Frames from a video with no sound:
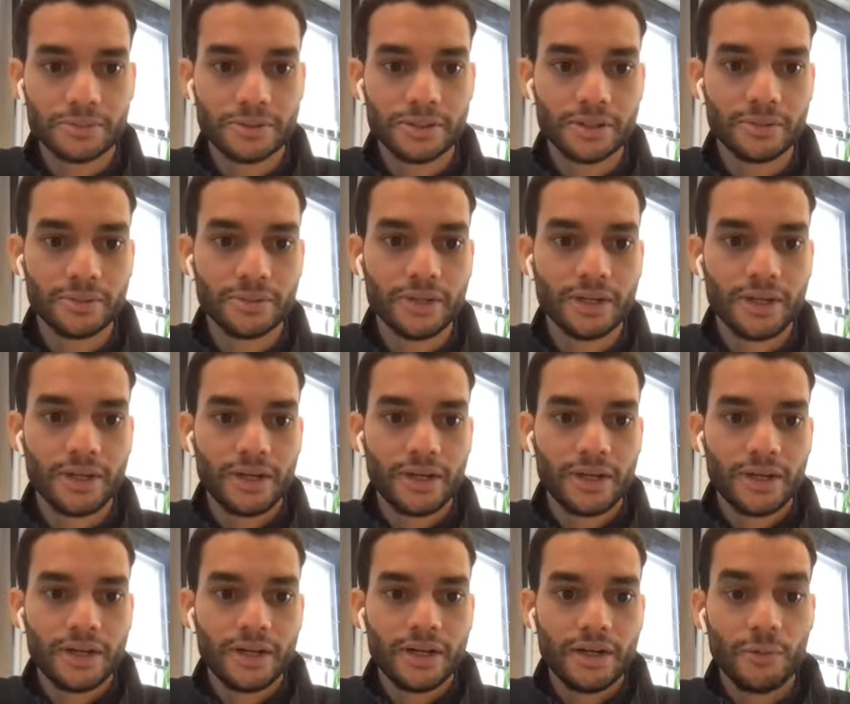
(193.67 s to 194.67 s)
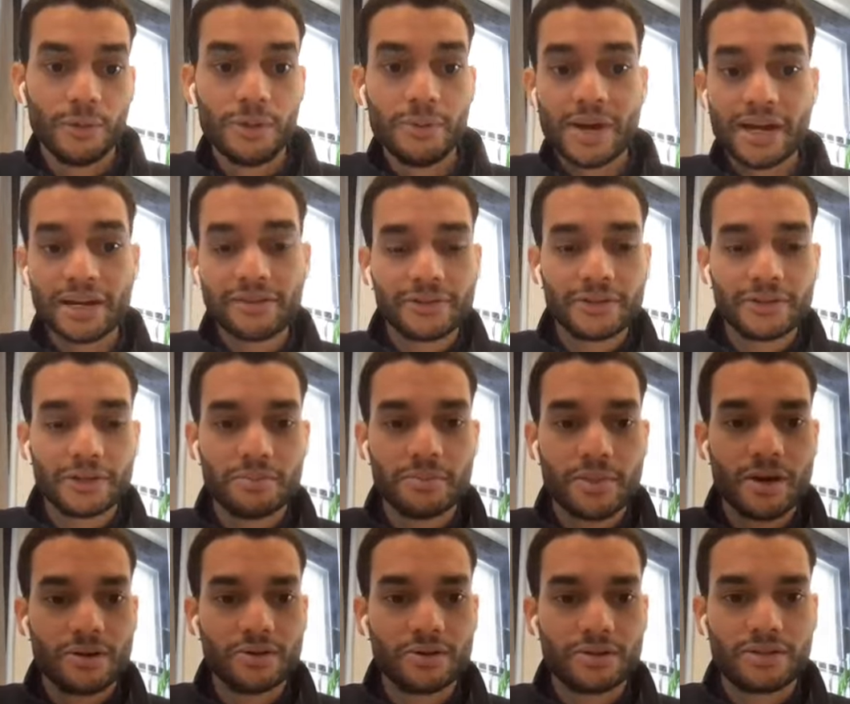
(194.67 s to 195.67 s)
So who we benefit the
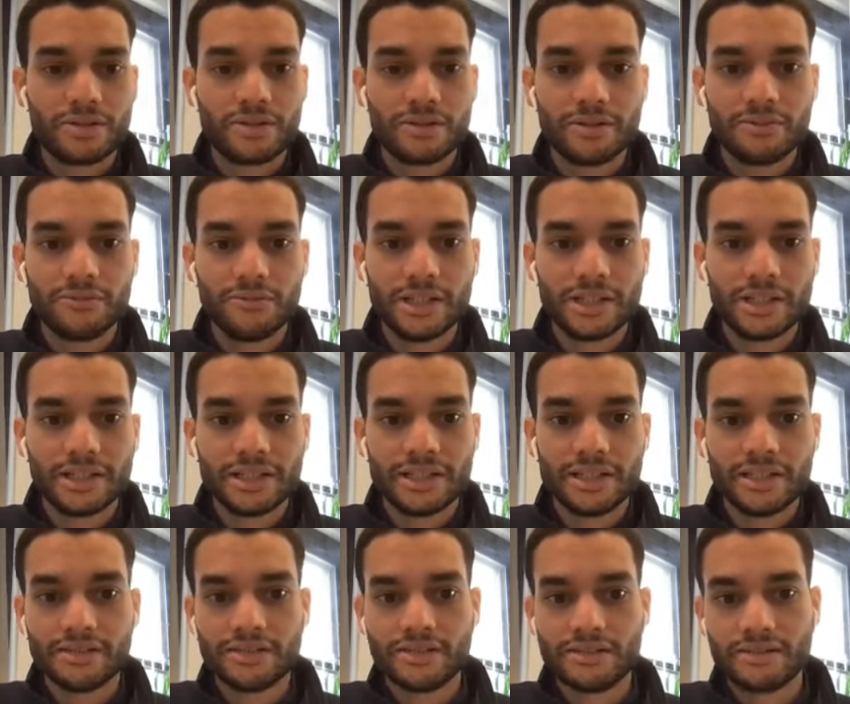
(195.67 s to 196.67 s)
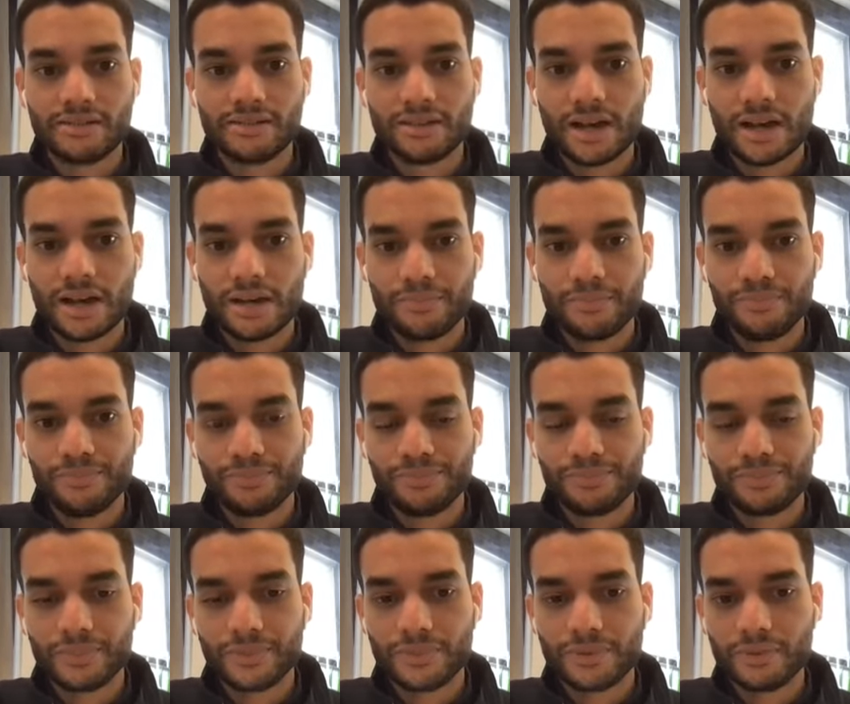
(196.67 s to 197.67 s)
most really is
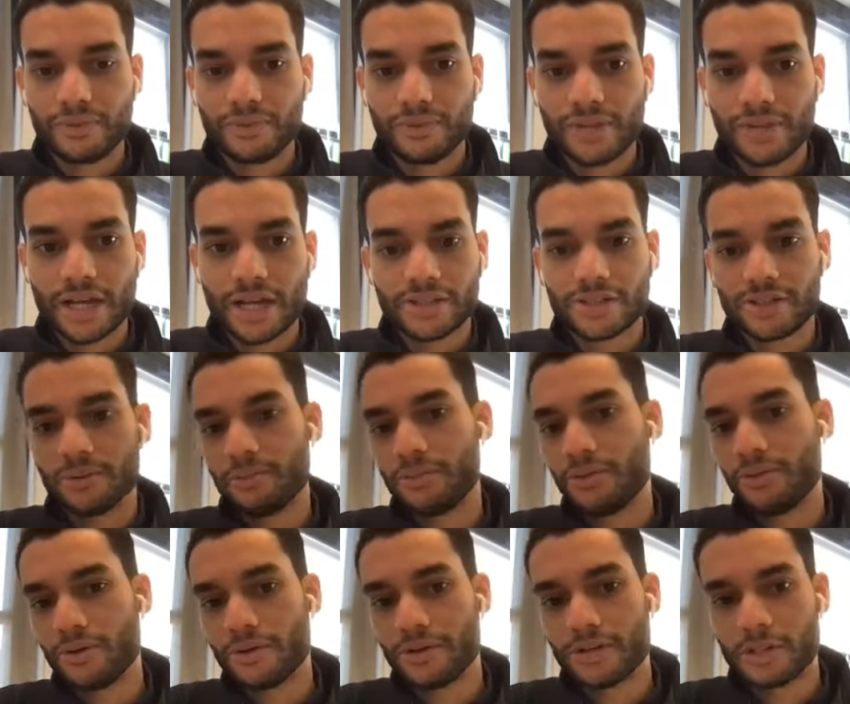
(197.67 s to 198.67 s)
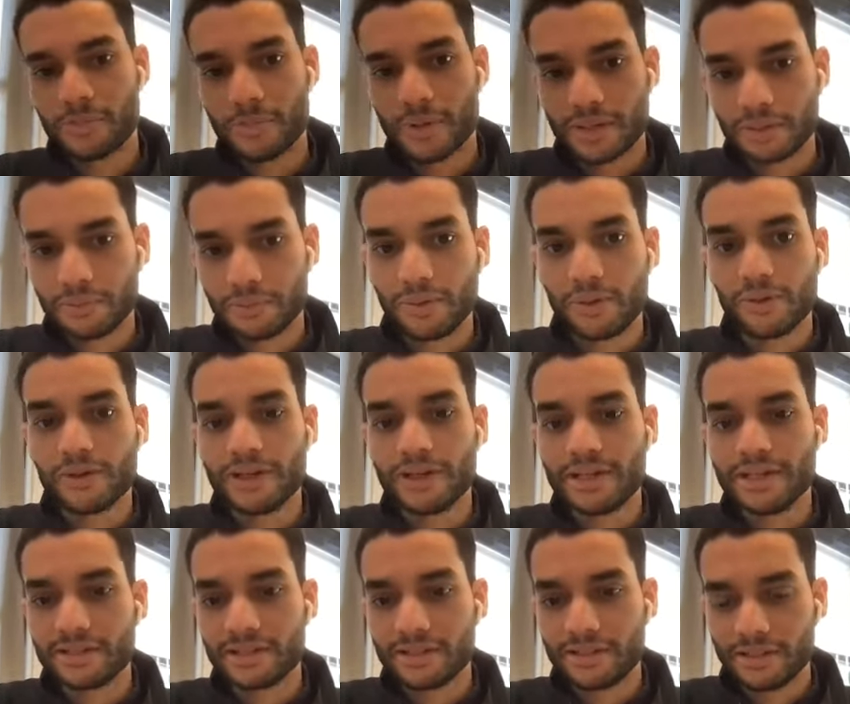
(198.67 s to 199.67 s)
not just employers, but
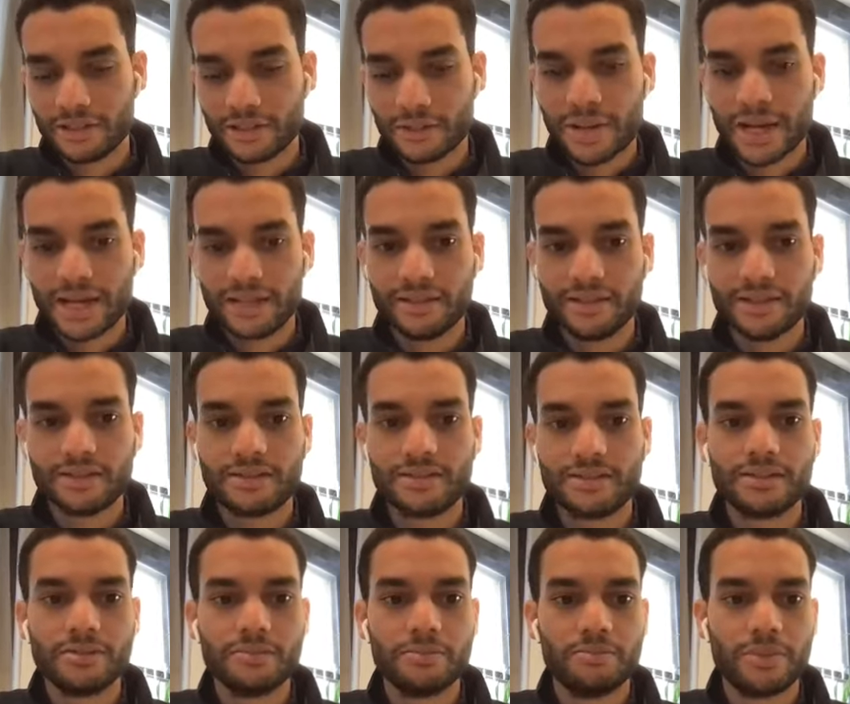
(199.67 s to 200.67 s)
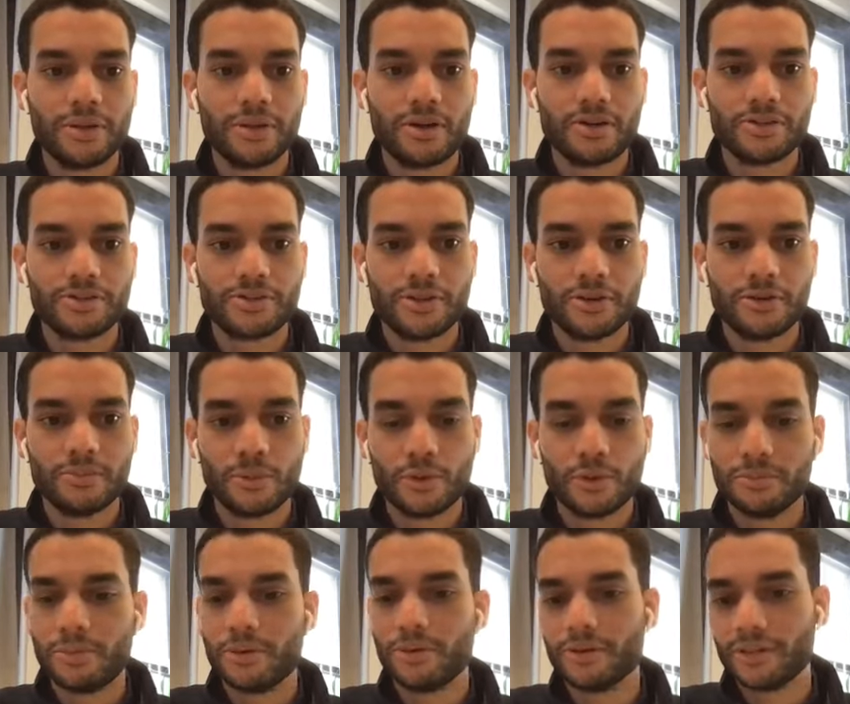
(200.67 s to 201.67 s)
employees and their dependents, but also
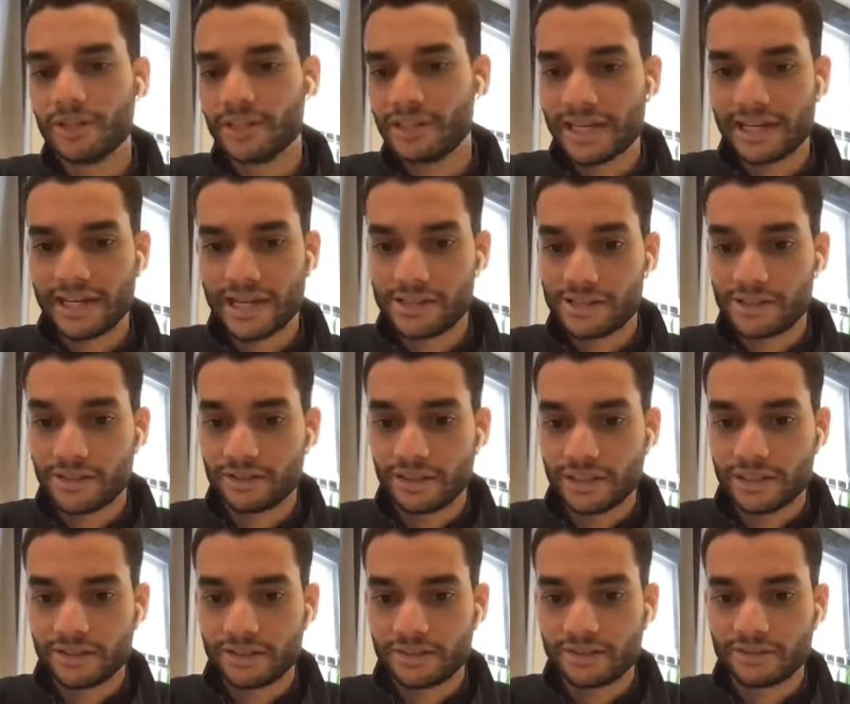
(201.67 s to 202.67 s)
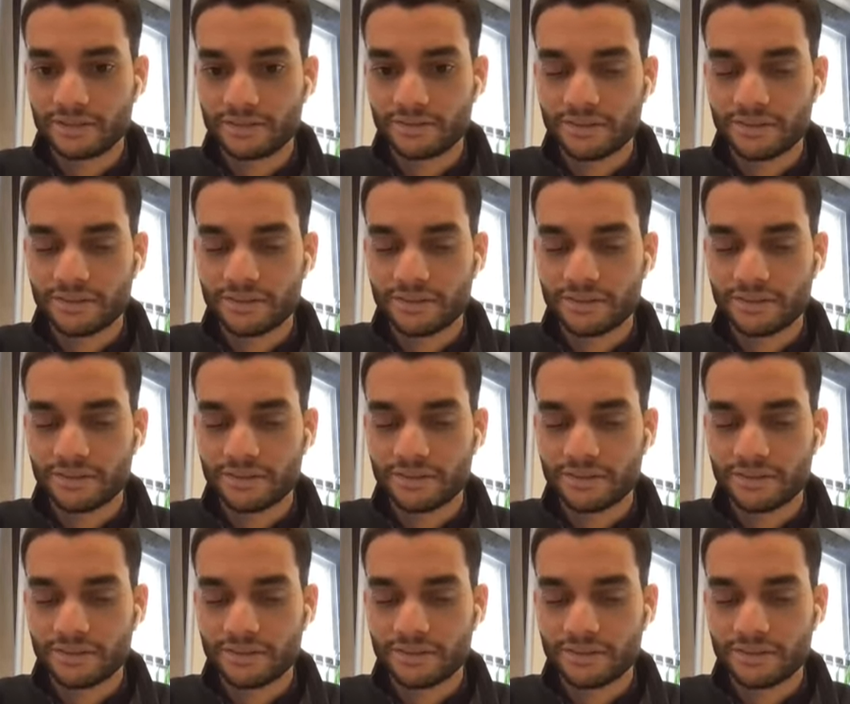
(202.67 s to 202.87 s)
more importantly, that HR leader.